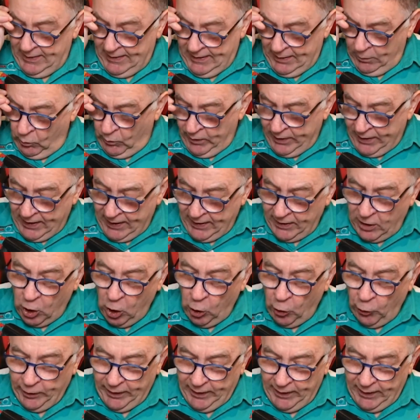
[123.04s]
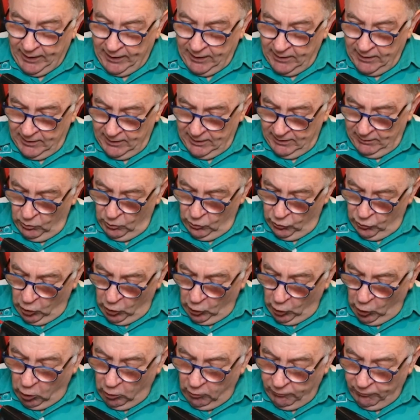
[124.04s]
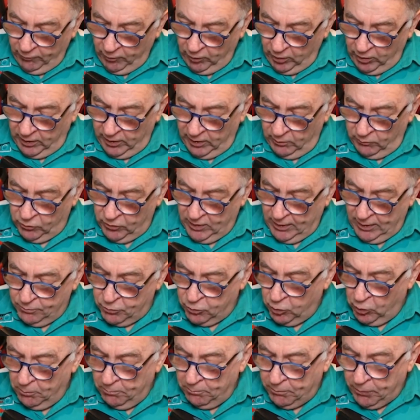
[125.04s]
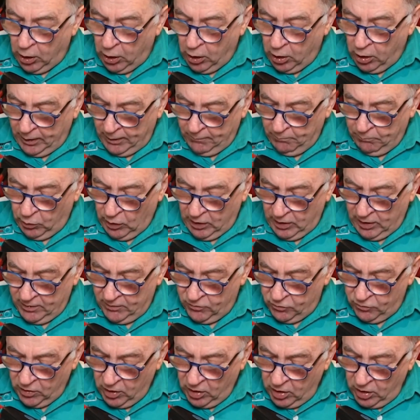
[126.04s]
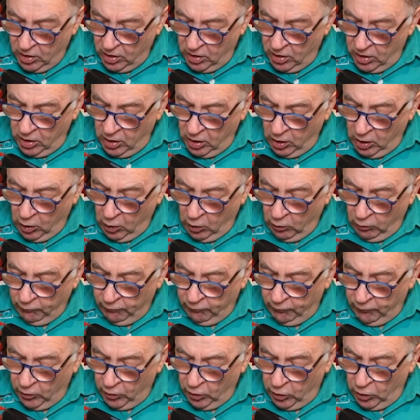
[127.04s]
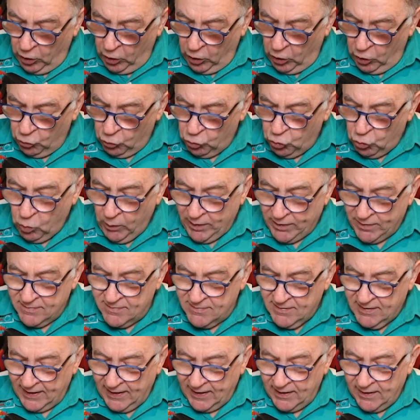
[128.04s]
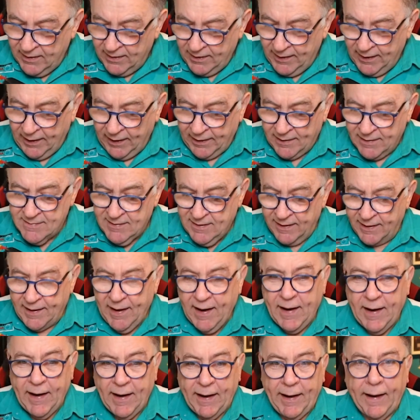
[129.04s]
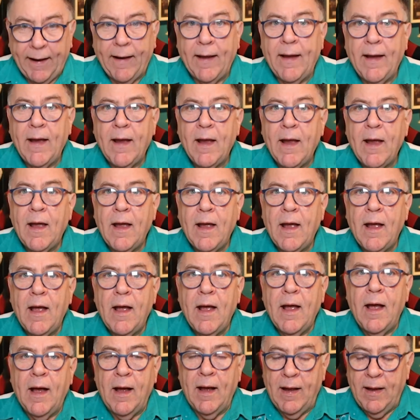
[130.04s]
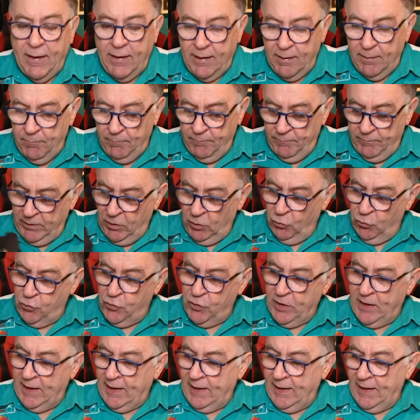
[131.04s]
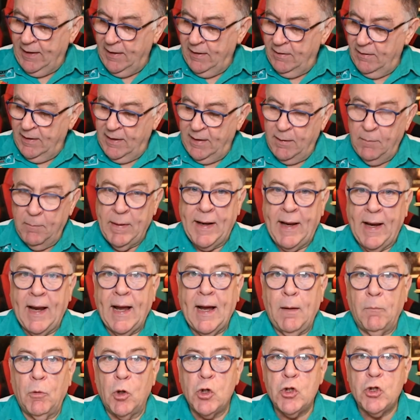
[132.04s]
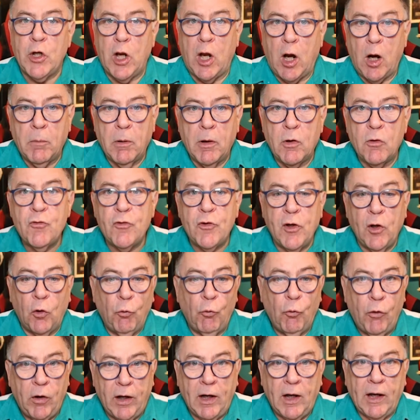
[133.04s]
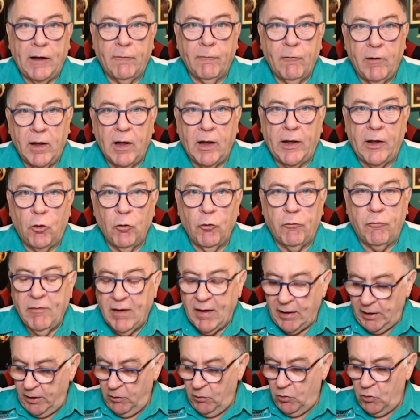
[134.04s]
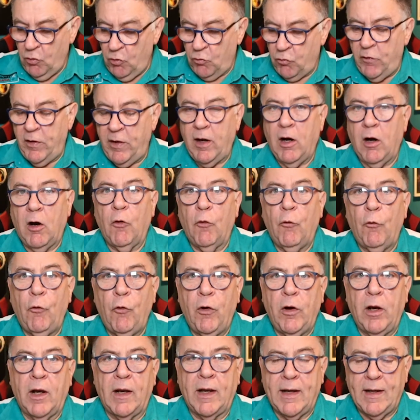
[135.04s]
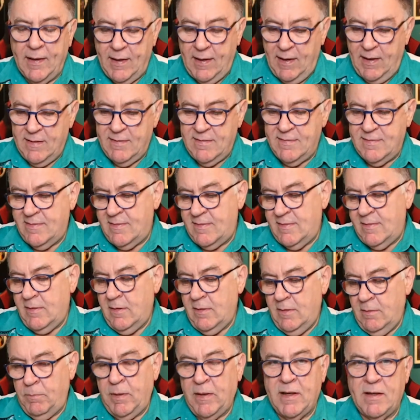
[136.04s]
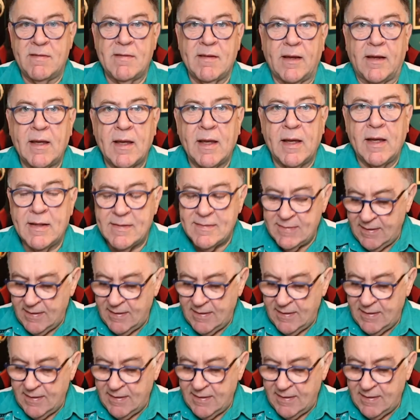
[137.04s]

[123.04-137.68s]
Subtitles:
when I got it, it was on offer and it was an absolute bargain price of $20.99. You'll see in a minute how much they are, but they're still really, really good value because they are a really nice piece of kit.